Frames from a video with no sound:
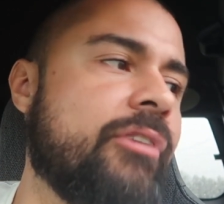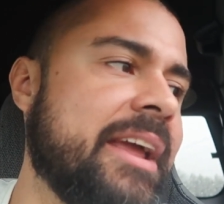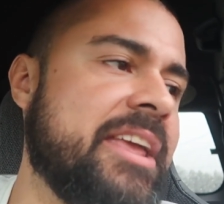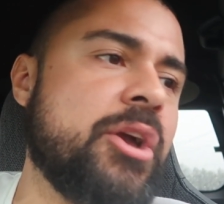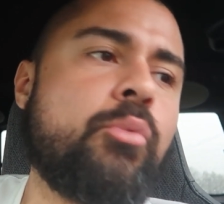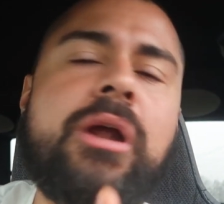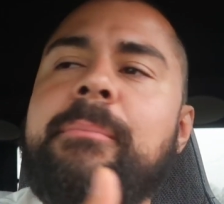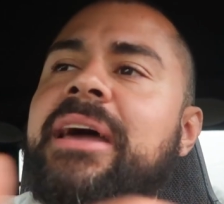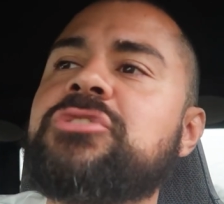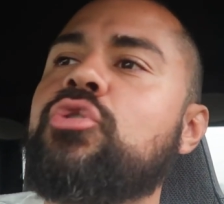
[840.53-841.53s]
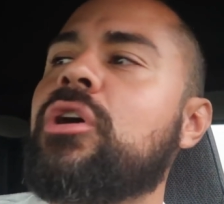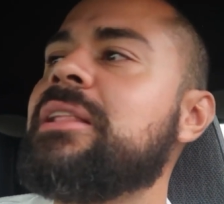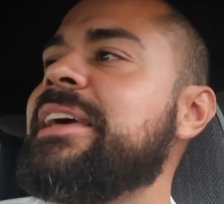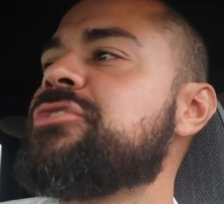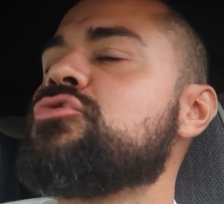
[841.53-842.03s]
right here where I'm at is all
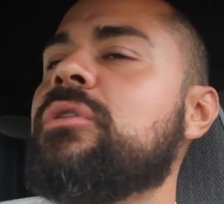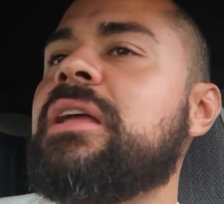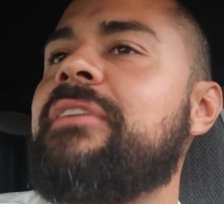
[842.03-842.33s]
clay soil.